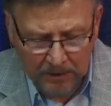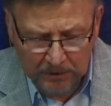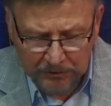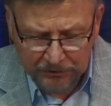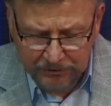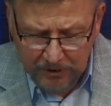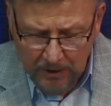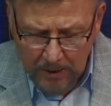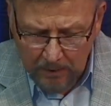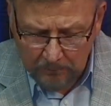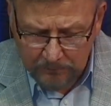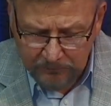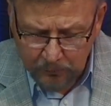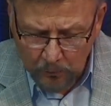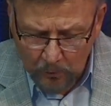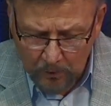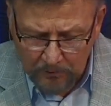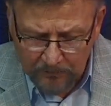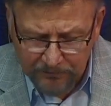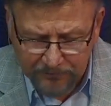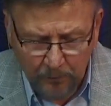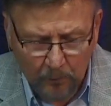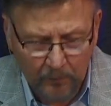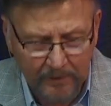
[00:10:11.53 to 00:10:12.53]
Psalms
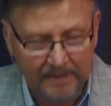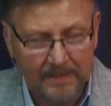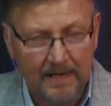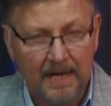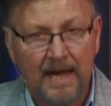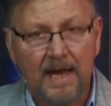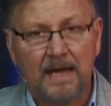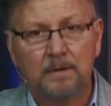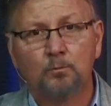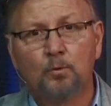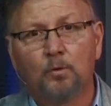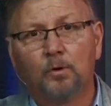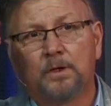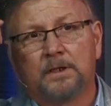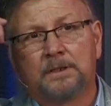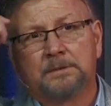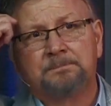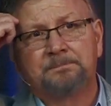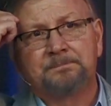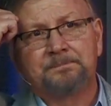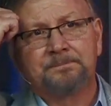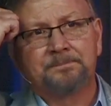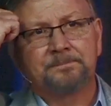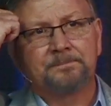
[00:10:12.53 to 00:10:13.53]
149
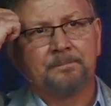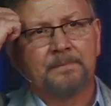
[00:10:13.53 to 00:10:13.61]
1.